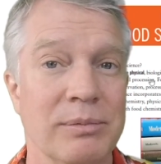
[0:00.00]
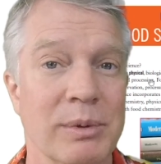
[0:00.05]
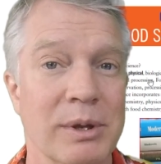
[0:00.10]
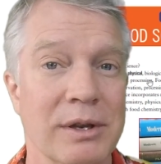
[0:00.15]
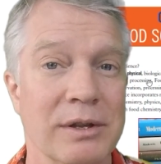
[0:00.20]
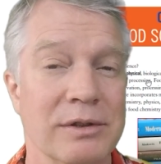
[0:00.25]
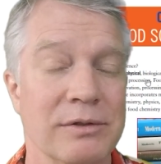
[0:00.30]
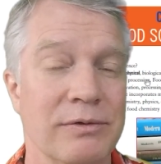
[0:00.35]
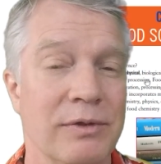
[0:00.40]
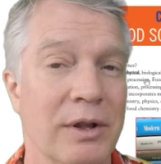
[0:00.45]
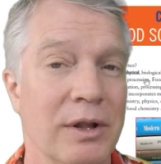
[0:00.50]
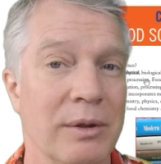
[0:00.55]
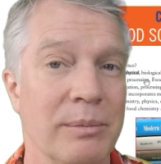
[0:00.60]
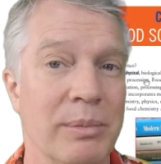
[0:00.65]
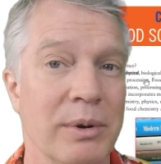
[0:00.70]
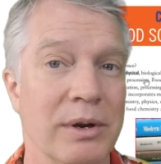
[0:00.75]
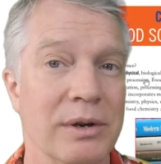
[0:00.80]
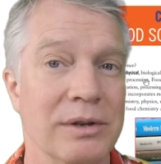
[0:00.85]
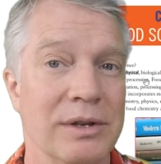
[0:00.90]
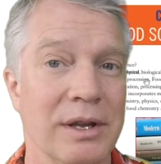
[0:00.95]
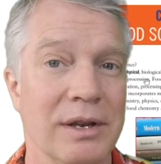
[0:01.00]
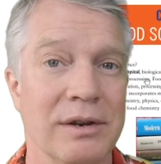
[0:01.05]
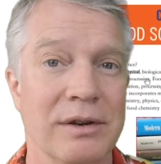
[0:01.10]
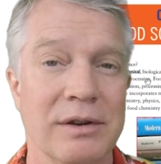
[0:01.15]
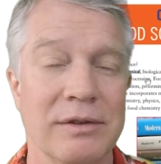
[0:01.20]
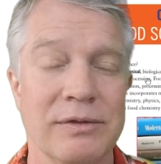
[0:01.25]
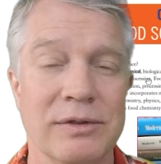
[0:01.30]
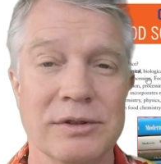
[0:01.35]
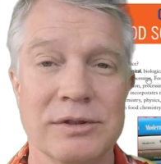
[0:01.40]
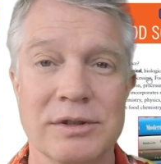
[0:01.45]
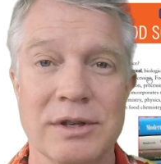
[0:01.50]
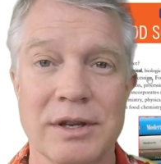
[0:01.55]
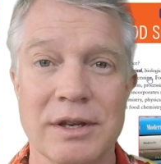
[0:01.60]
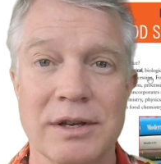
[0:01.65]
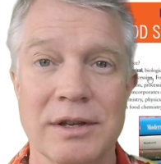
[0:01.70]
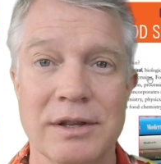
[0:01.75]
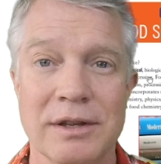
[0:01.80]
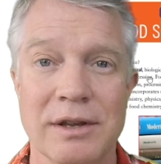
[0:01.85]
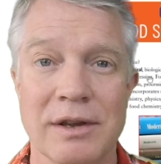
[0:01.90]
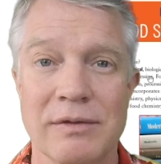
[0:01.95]
but it's fall apart tender if you stick
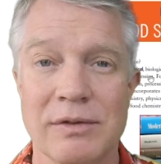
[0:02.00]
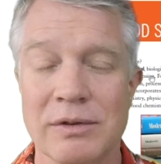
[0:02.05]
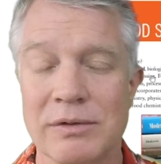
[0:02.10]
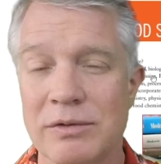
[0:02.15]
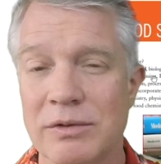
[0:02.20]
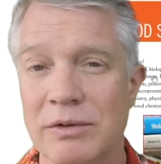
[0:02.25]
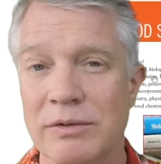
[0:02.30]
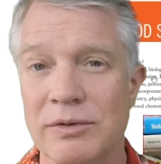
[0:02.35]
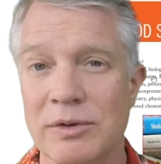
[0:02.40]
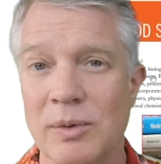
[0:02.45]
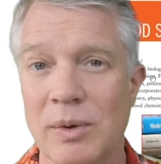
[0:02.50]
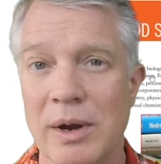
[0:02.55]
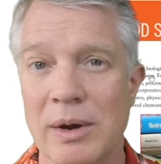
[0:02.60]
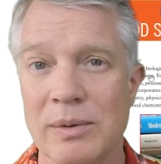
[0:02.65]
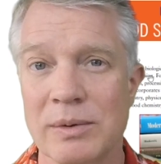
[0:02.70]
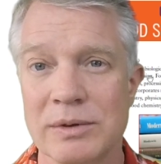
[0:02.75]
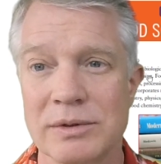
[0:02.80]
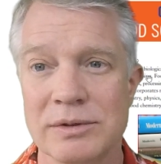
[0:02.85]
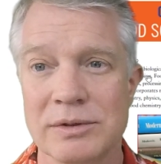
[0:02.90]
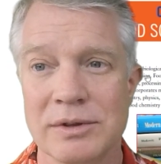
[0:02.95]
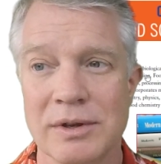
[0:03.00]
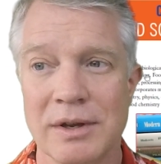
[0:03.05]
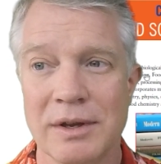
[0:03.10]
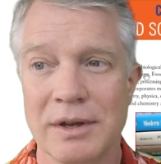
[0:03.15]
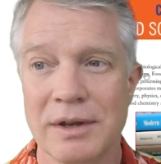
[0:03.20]
it in the oven for a few hours.